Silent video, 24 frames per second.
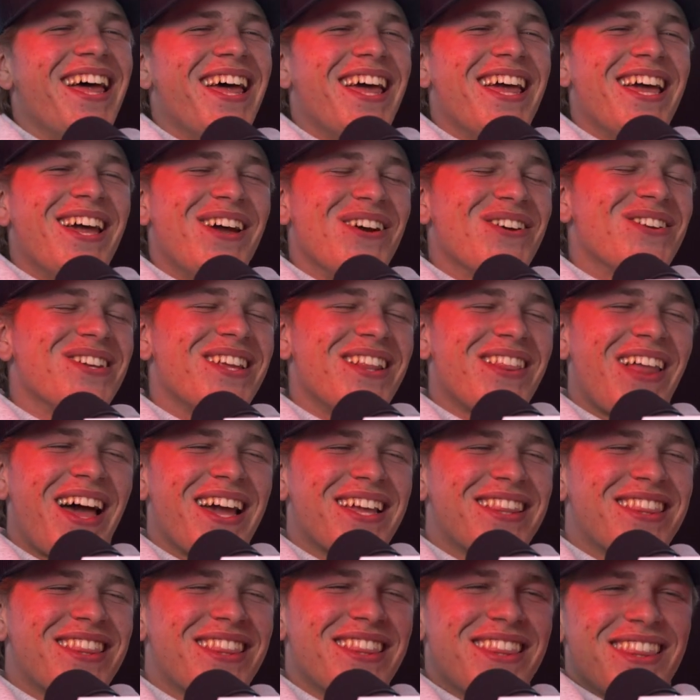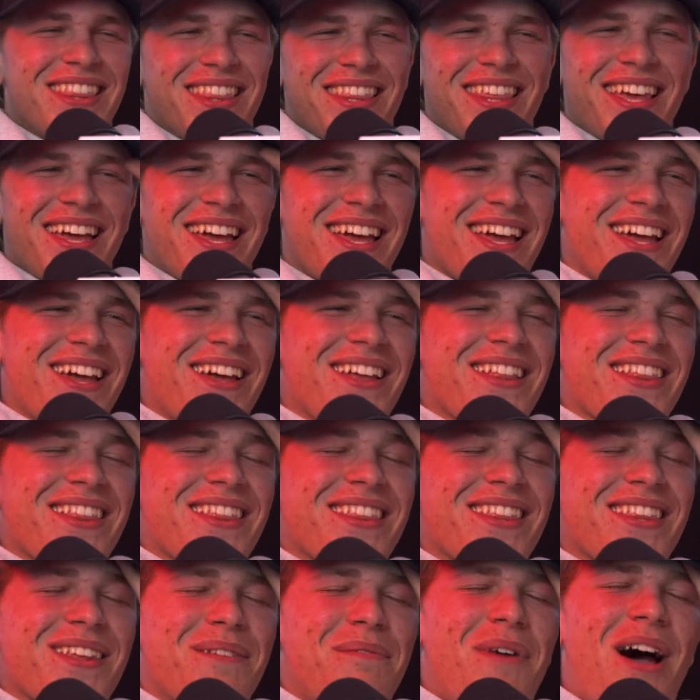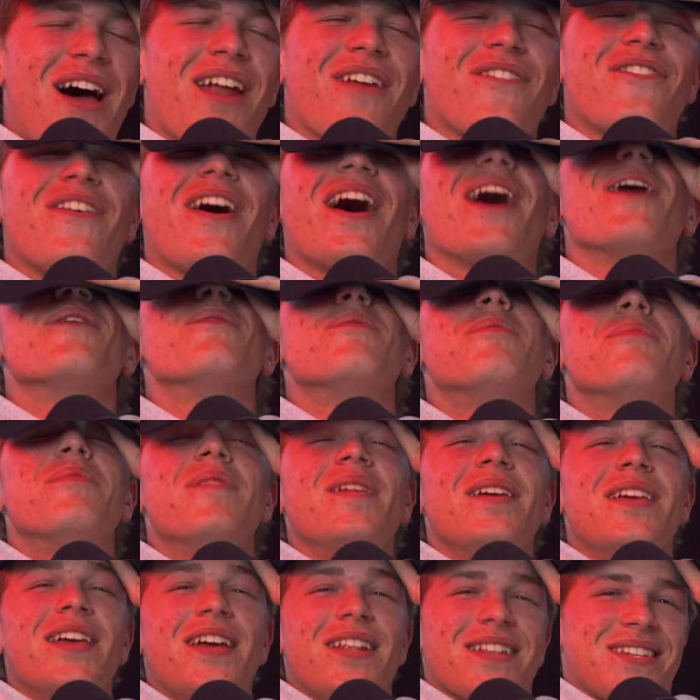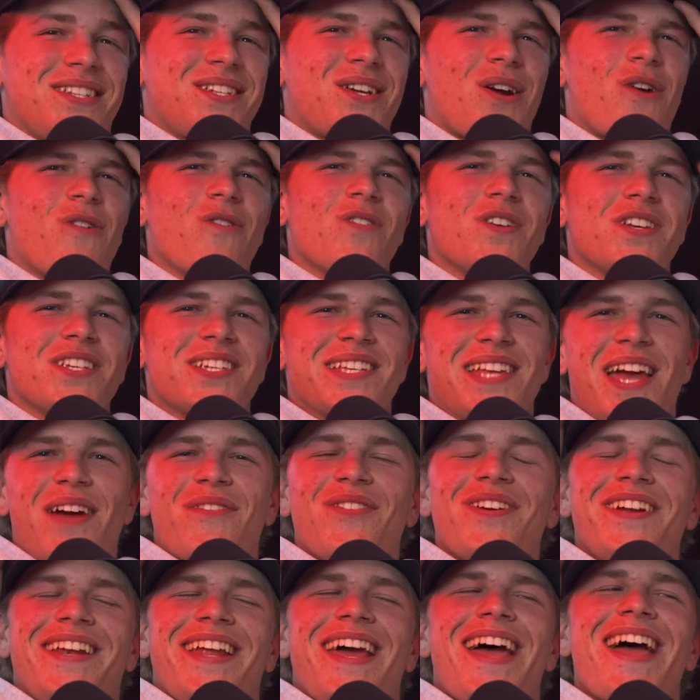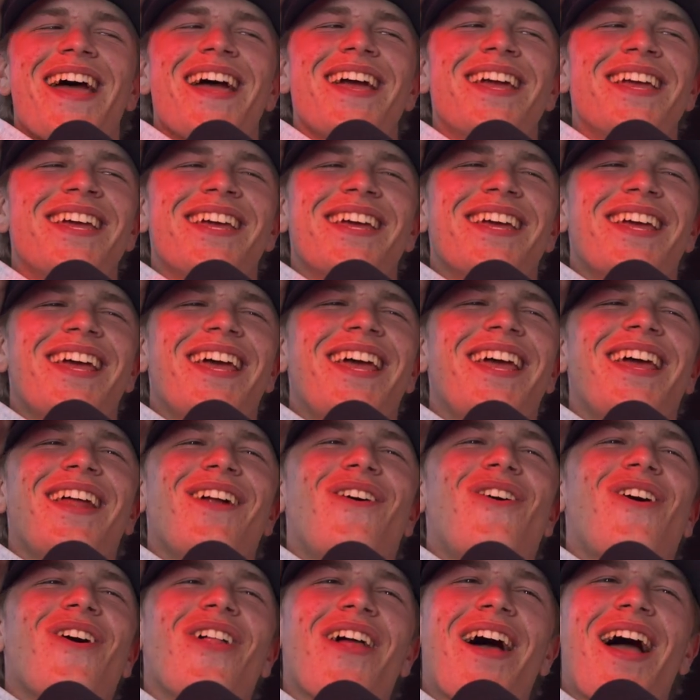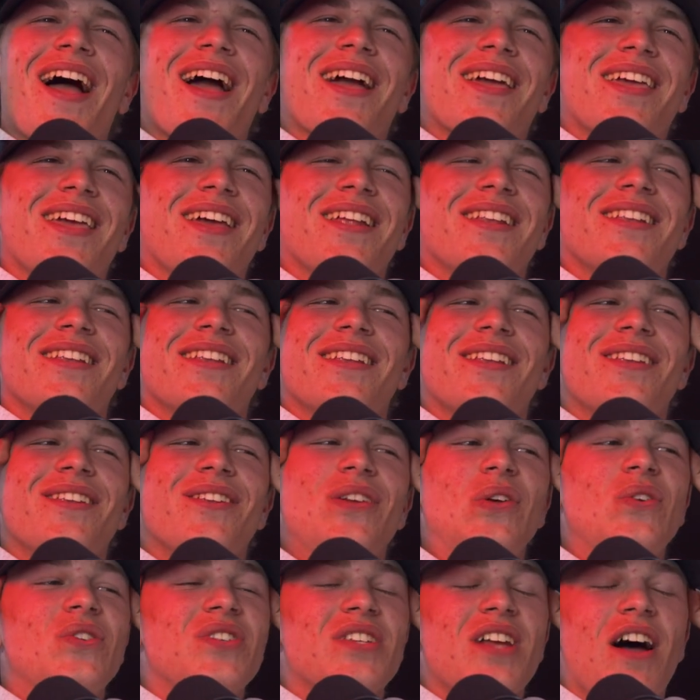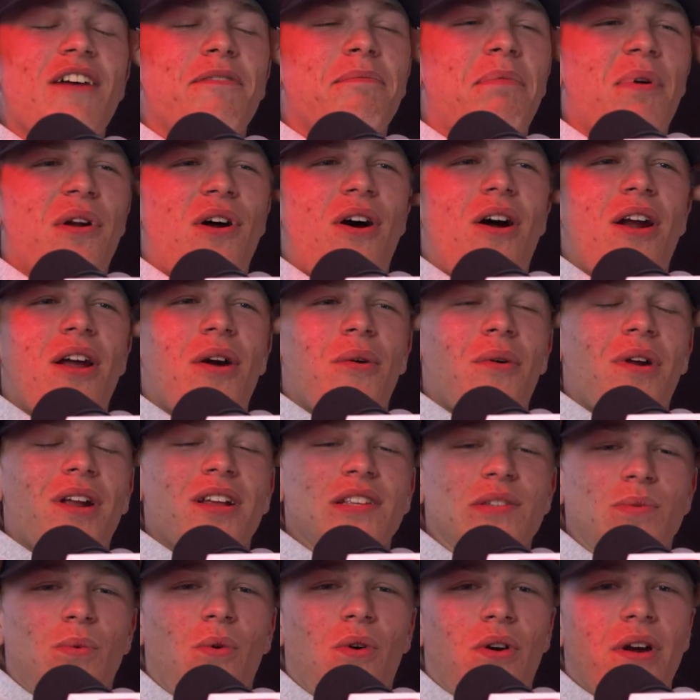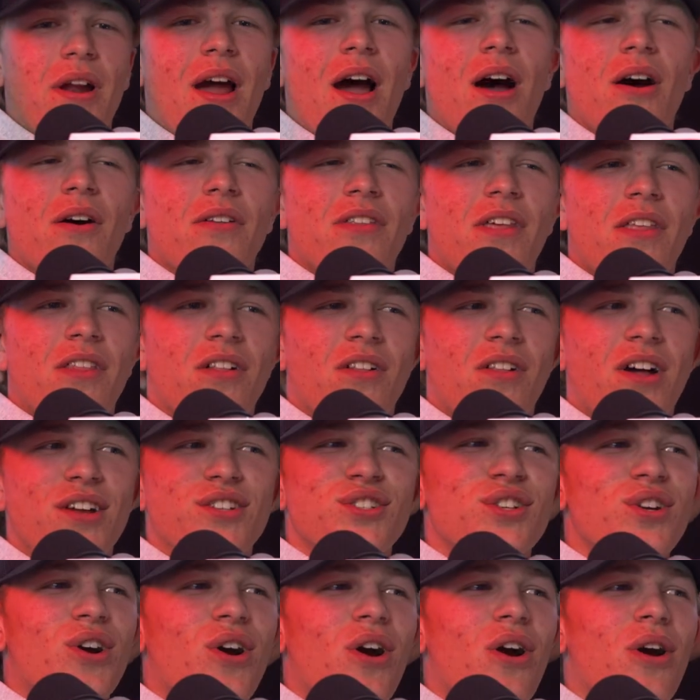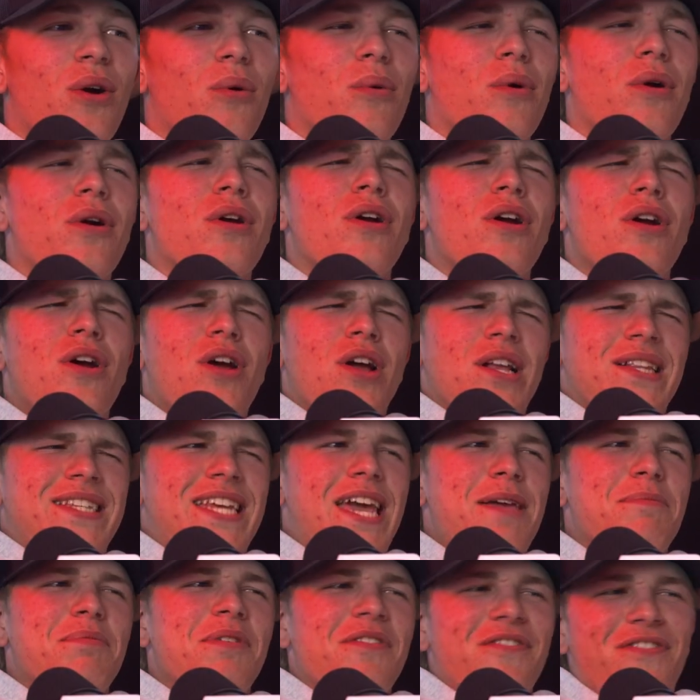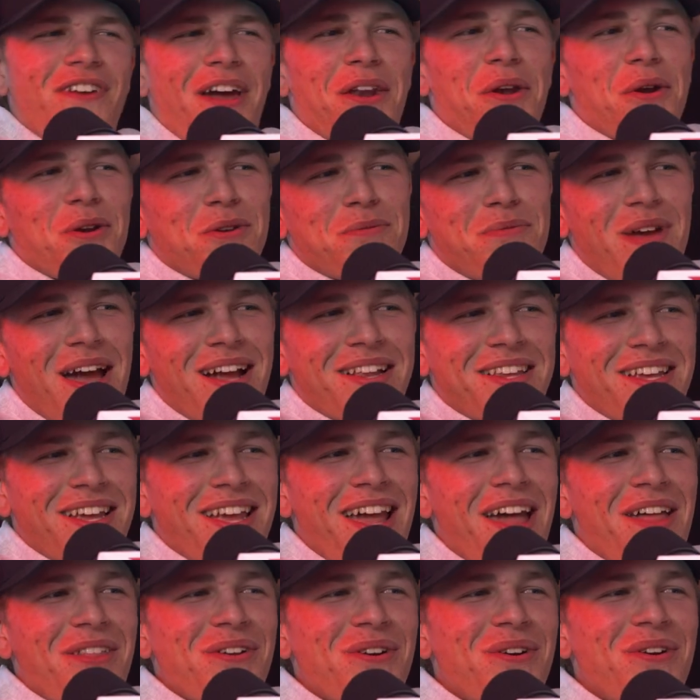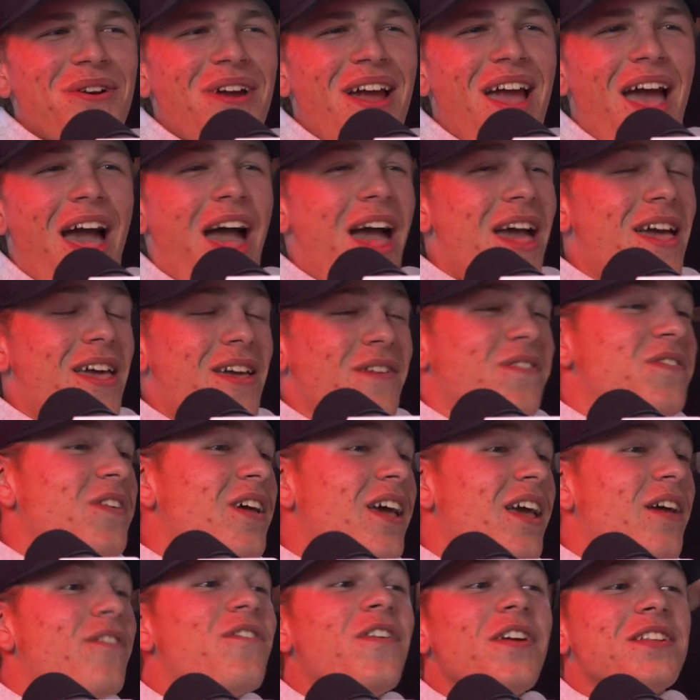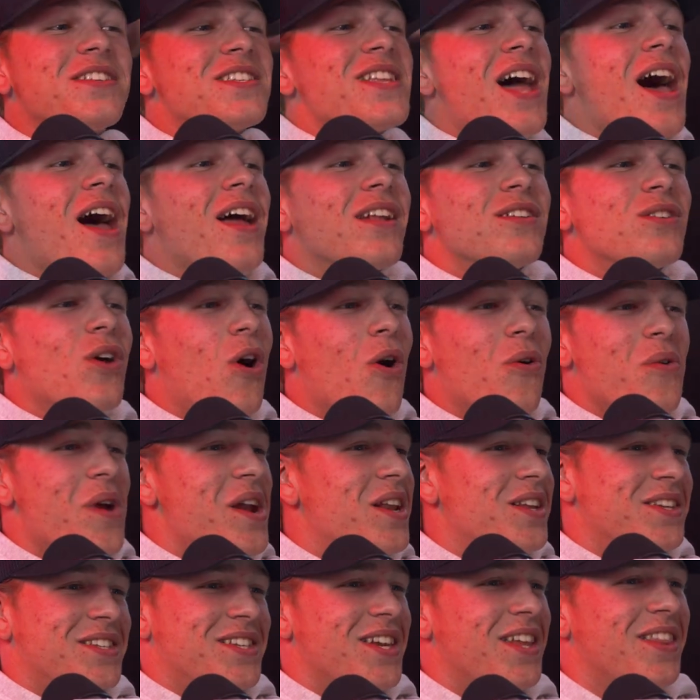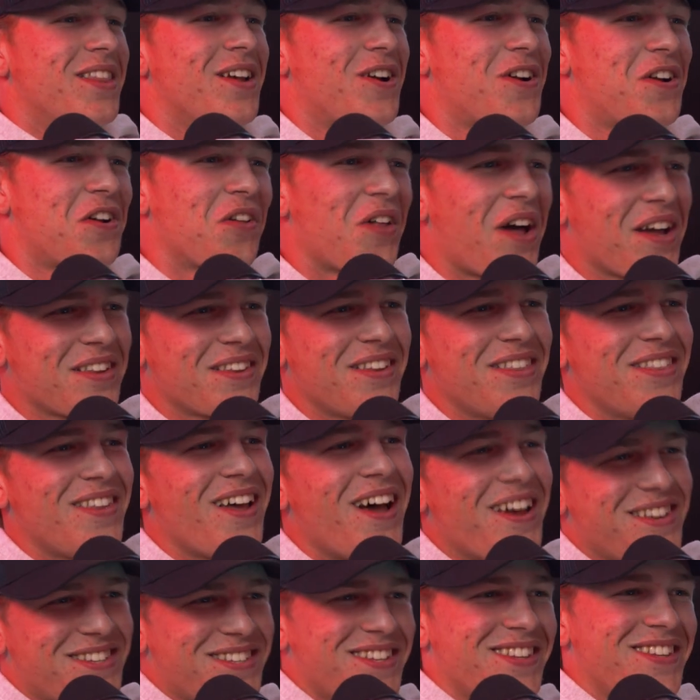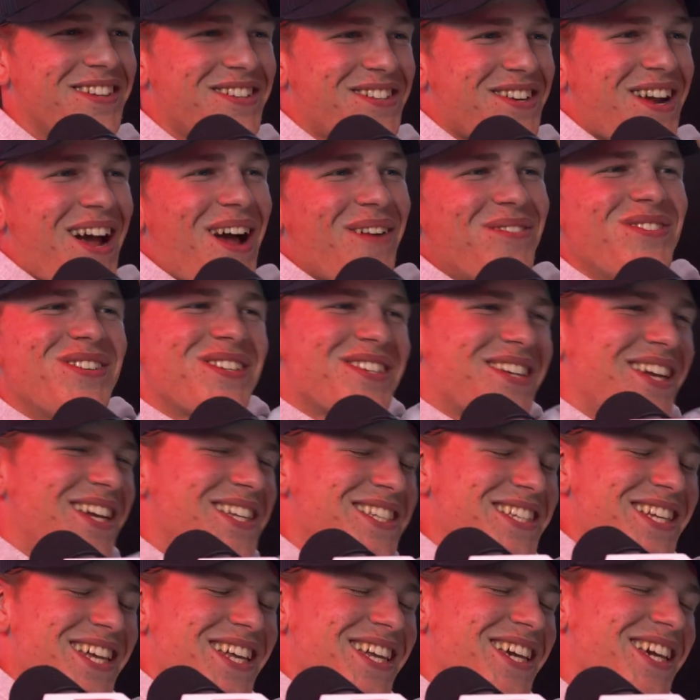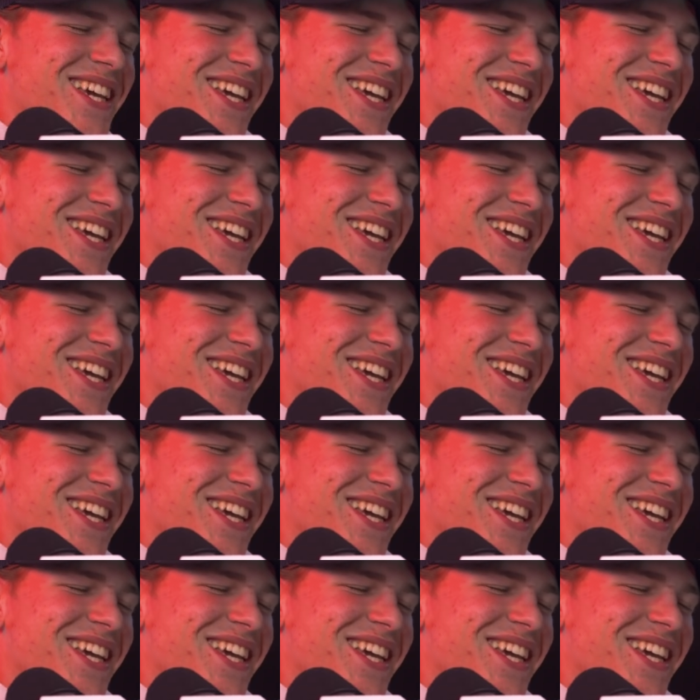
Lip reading: it was like the modified would be getting serviced every day and all that, getting new stuff put on it when it's worn out, and then the legend car we're taping fenders back together if it's not already sitting there collecting dust in the shop, just because they